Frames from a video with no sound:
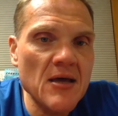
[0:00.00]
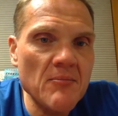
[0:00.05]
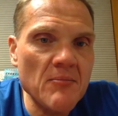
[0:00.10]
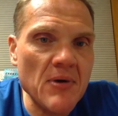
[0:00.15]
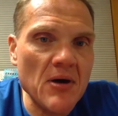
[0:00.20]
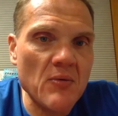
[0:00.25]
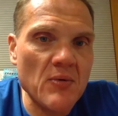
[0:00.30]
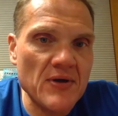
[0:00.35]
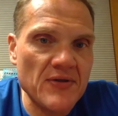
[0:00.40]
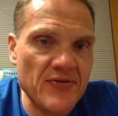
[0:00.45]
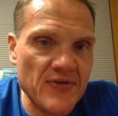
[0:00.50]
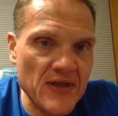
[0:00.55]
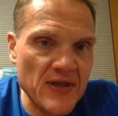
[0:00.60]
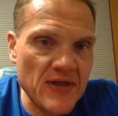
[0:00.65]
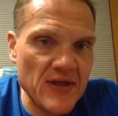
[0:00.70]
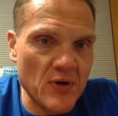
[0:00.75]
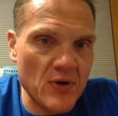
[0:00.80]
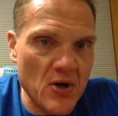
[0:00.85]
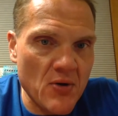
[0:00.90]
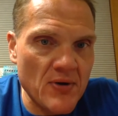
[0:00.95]
but we
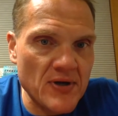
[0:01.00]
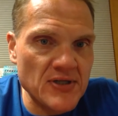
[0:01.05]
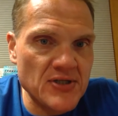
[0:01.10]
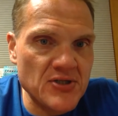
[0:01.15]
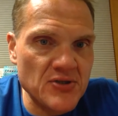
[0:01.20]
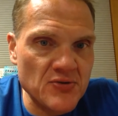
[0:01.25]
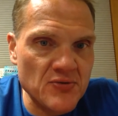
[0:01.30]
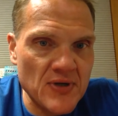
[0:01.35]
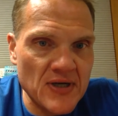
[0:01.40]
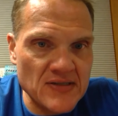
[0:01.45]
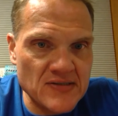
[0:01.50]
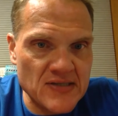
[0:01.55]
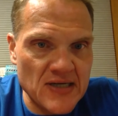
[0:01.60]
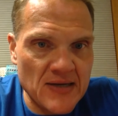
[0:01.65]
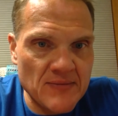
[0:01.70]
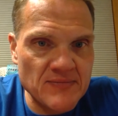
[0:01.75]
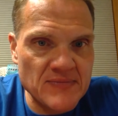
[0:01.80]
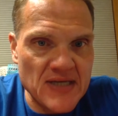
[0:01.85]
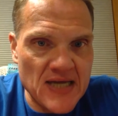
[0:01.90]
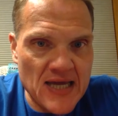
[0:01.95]
think we're going to
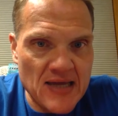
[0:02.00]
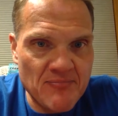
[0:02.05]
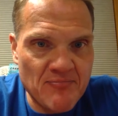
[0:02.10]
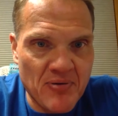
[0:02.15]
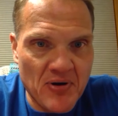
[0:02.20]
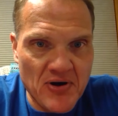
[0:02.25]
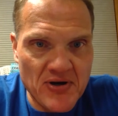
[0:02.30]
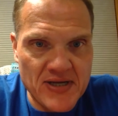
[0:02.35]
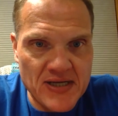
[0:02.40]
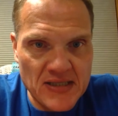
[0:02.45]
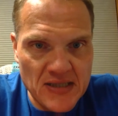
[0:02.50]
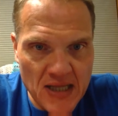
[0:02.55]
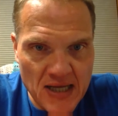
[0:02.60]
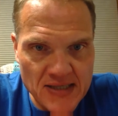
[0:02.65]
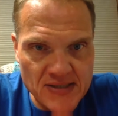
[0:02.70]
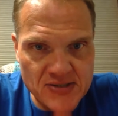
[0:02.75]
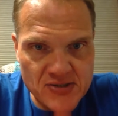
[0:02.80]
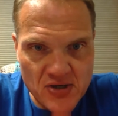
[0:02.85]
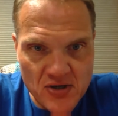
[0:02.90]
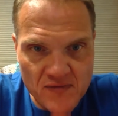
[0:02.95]
attempt a parking
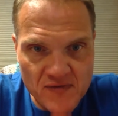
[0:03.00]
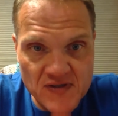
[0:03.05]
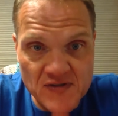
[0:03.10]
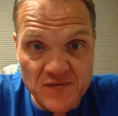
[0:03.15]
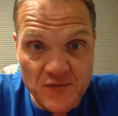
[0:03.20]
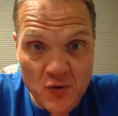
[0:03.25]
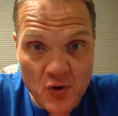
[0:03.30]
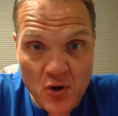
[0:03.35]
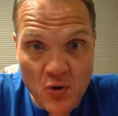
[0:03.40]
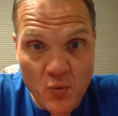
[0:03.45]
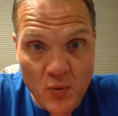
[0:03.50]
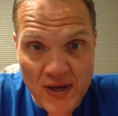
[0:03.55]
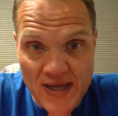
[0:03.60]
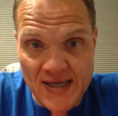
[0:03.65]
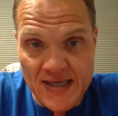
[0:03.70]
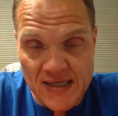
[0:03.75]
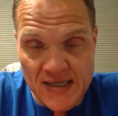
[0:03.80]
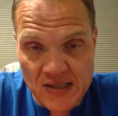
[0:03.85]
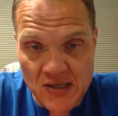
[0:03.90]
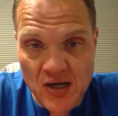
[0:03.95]
lot service for
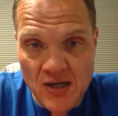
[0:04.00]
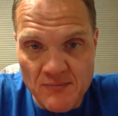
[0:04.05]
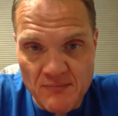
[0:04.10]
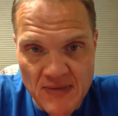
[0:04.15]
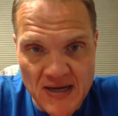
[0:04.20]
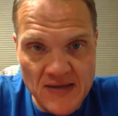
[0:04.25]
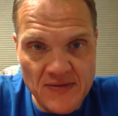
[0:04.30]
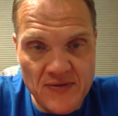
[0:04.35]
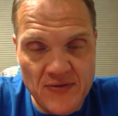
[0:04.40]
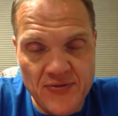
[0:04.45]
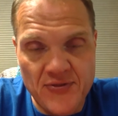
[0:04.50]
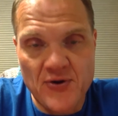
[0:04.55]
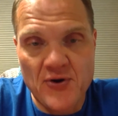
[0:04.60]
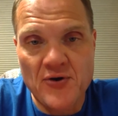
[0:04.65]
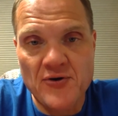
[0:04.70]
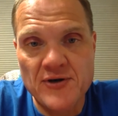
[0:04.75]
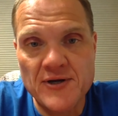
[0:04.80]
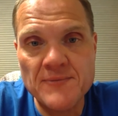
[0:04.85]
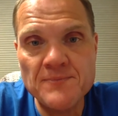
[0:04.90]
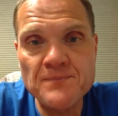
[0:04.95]
Awaken on May the
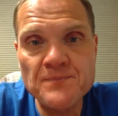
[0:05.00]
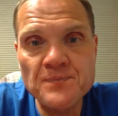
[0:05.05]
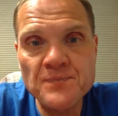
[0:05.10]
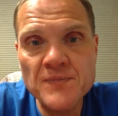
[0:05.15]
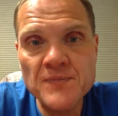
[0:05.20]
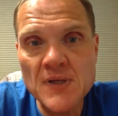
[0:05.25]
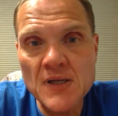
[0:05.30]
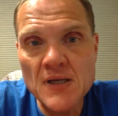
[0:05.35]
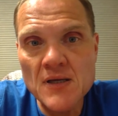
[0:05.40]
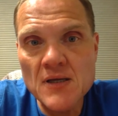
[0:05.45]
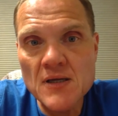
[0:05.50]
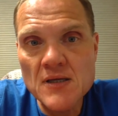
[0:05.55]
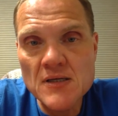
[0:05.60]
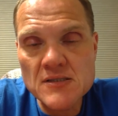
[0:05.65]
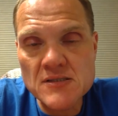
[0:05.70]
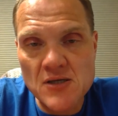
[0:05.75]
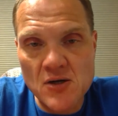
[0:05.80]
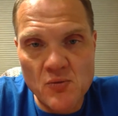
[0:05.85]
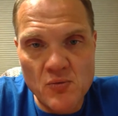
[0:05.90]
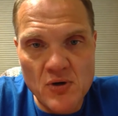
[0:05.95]
3rd.
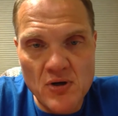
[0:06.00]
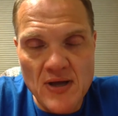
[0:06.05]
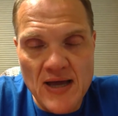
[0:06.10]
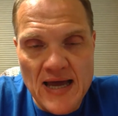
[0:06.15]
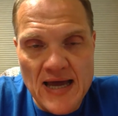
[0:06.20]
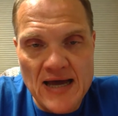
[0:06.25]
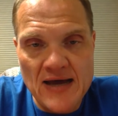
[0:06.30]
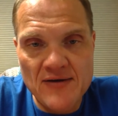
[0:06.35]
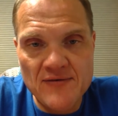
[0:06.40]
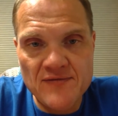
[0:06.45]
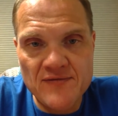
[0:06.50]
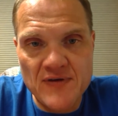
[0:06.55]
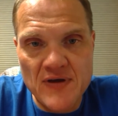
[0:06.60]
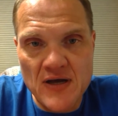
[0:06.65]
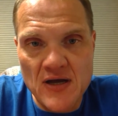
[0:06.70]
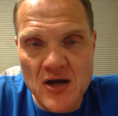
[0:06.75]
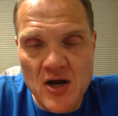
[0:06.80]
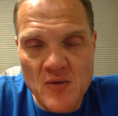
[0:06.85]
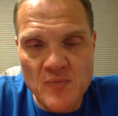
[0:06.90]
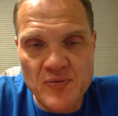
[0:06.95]
So we'll have,
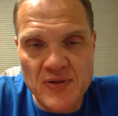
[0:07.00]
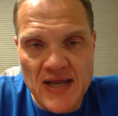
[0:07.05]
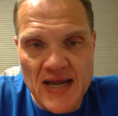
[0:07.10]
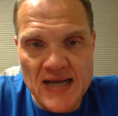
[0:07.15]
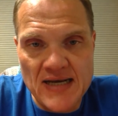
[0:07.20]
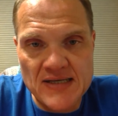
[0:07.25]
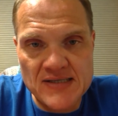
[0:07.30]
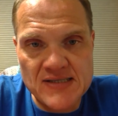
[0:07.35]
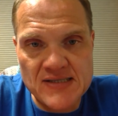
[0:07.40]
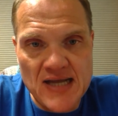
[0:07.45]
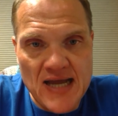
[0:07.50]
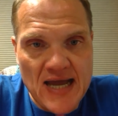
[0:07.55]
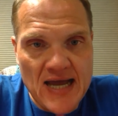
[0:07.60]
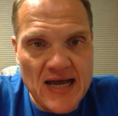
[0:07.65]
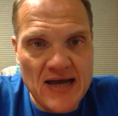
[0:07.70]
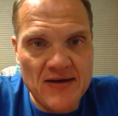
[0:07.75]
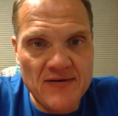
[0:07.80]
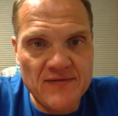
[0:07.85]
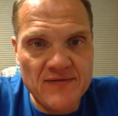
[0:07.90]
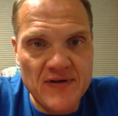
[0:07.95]
our plan is to
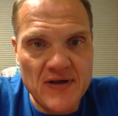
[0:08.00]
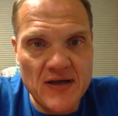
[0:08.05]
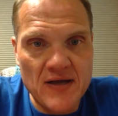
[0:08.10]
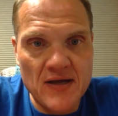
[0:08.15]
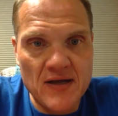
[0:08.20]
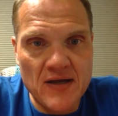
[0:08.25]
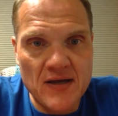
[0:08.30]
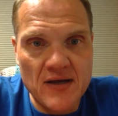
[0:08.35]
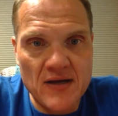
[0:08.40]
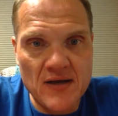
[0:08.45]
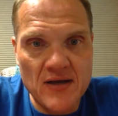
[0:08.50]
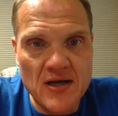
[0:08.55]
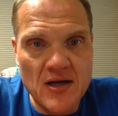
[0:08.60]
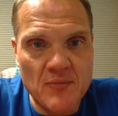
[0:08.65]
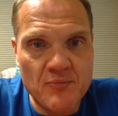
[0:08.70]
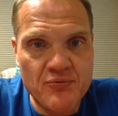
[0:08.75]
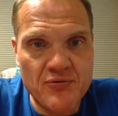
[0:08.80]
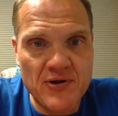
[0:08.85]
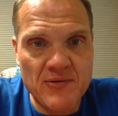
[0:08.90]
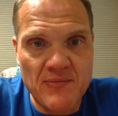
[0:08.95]
have a
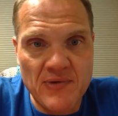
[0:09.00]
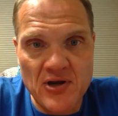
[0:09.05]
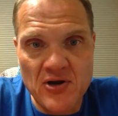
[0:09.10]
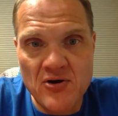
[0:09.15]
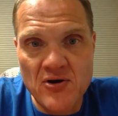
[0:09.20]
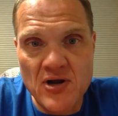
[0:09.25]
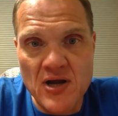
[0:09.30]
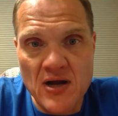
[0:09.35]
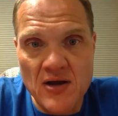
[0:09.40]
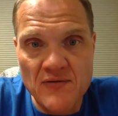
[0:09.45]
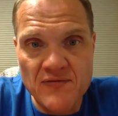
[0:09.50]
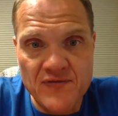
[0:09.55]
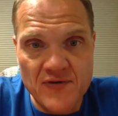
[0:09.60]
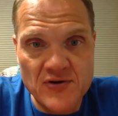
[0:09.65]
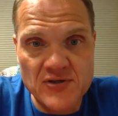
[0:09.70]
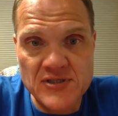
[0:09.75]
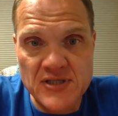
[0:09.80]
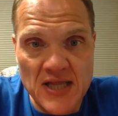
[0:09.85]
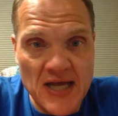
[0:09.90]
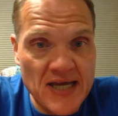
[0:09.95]
premiere of
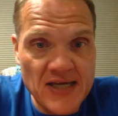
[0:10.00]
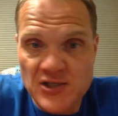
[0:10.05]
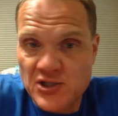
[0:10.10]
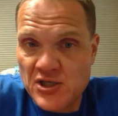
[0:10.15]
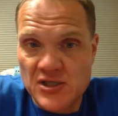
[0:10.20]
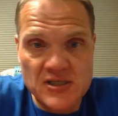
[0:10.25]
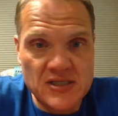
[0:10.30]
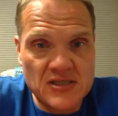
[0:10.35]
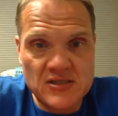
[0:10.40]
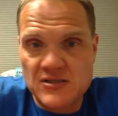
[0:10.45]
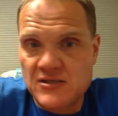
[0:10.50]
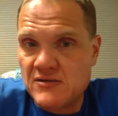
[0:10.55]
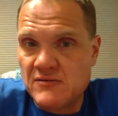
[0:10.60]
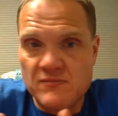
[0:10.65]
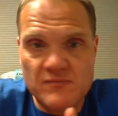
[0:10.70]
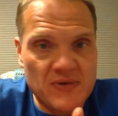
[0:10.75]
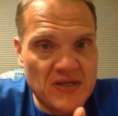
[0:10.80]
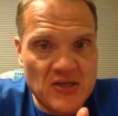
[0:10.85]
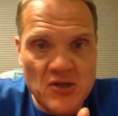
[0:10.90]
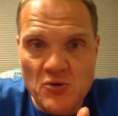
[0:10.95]
First Light, just
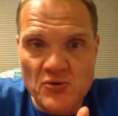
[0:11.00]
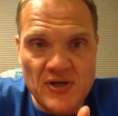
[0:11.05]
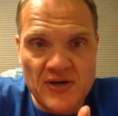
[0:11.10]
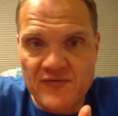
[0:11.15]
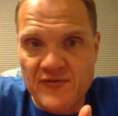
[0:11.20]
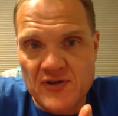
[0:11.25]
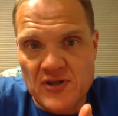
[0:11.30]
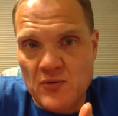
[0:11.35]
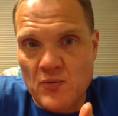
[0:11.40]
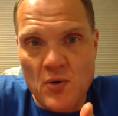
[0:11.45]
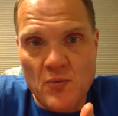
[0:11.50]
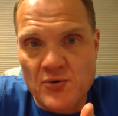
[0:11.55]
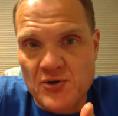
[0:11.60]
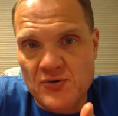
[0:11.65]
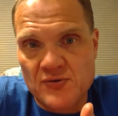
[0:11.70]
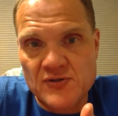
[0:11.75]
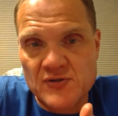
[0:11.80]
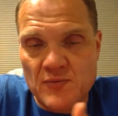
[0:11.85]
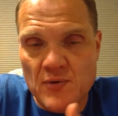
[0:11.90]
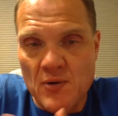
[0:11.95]
be no different than what we're
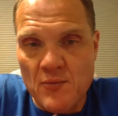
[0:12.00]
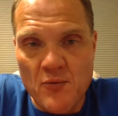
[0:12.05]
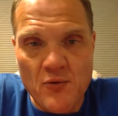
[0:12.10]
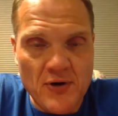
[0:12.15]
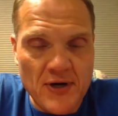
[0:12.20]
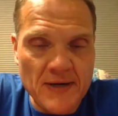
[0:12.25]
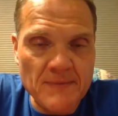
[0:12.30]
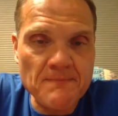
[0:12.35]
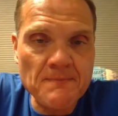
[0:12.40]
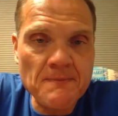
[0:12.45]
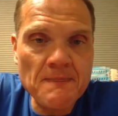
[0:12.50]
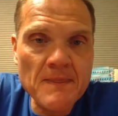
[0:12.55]
doing tomorrow morning.